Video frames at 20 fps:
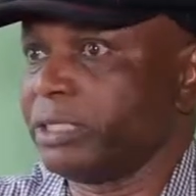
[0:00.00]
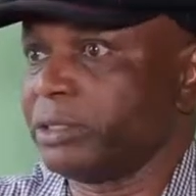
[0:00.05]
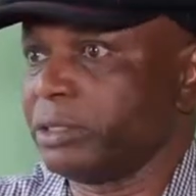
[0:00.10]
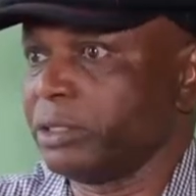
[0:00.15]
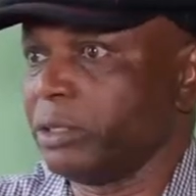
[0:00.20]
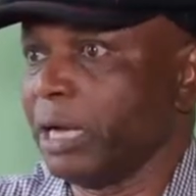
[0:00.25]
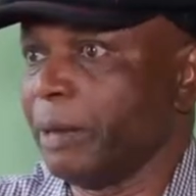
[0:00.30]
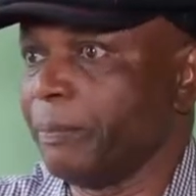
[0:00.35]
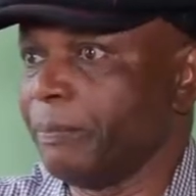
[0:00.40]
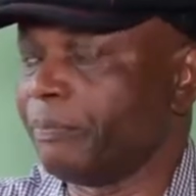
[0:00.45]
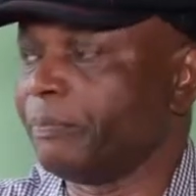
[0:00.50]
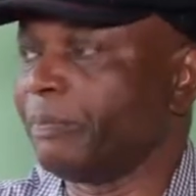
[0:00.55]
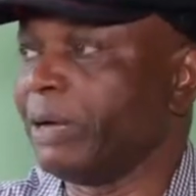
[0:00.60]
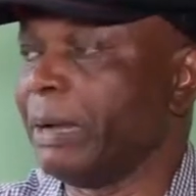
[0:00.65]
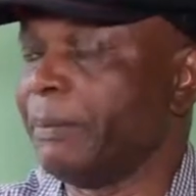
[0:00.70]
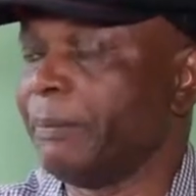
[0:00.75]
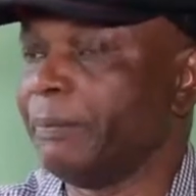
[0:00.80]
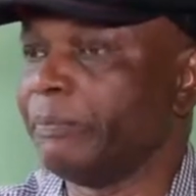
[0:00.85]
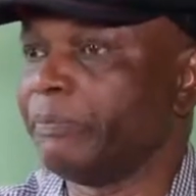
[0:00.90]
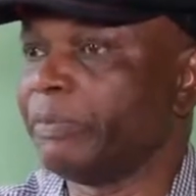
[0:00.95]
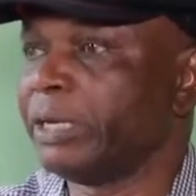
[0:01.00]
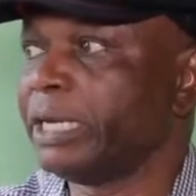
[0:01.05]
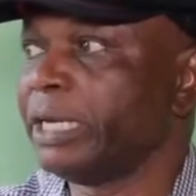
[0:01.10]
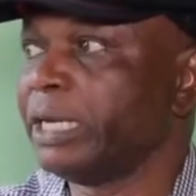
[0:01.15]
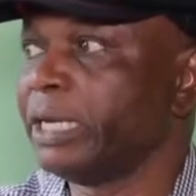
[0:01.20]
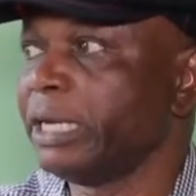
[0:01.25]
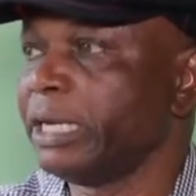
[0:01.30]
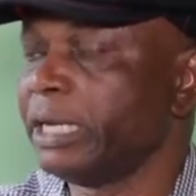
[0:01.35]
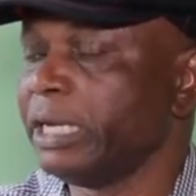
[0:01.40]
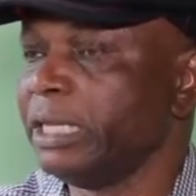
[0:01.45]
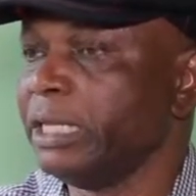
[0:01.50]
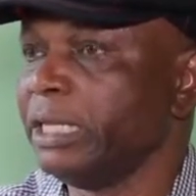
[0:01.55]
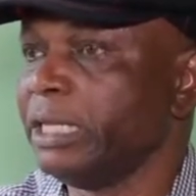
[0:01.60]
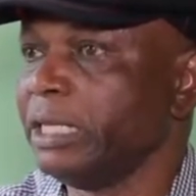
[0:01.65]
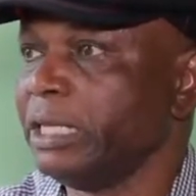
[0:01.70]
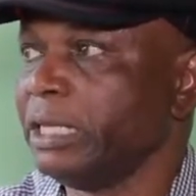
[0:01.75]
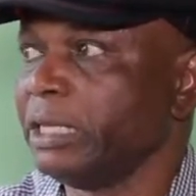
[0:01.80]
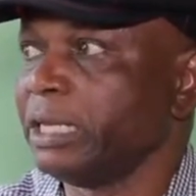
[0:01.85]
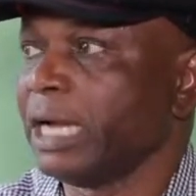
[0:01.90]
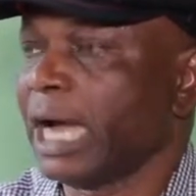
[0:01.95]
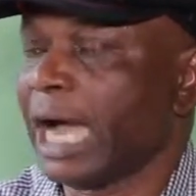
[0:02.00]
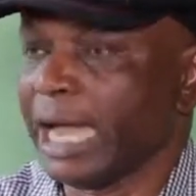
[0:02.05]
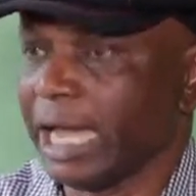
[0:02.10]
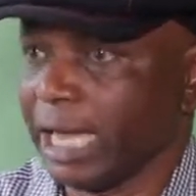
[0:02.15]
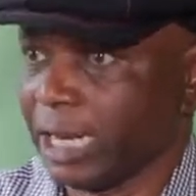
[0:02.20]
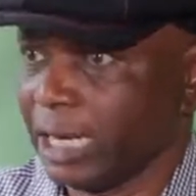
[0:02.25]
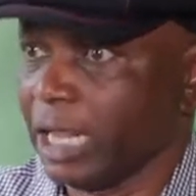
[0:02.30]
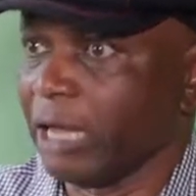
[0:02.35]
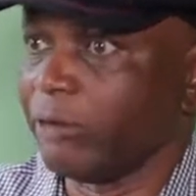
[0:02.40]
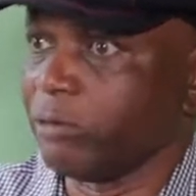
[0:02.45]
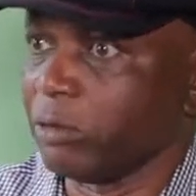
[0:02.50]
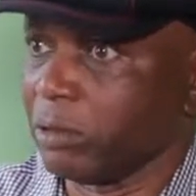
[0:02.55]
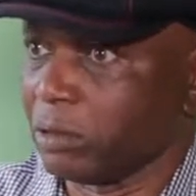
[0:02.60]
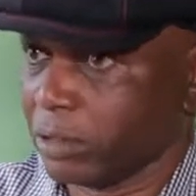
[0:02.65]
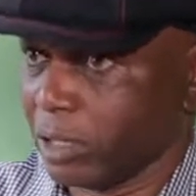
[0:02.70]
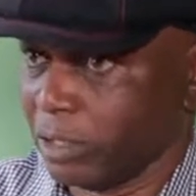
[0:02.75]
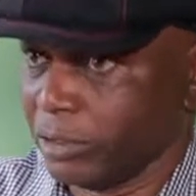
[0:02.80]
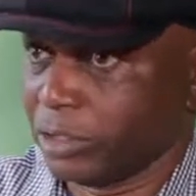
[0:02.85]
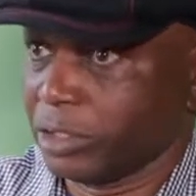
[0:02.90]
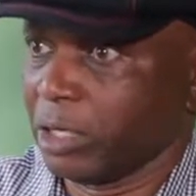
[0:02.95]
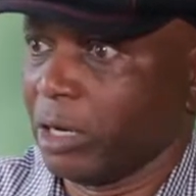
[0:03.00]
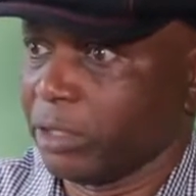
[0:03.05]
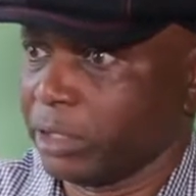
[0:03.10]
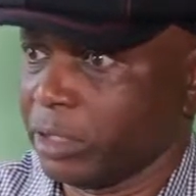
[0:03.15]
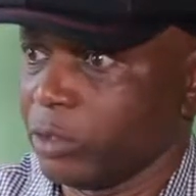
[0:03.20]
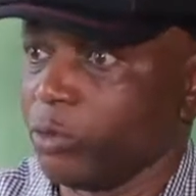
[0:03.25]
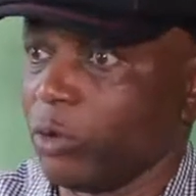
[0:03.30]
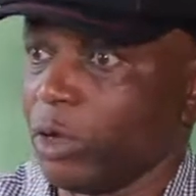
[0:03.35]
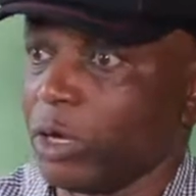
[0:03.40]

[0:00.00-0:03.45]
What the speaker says: So I'm in the higher level consulting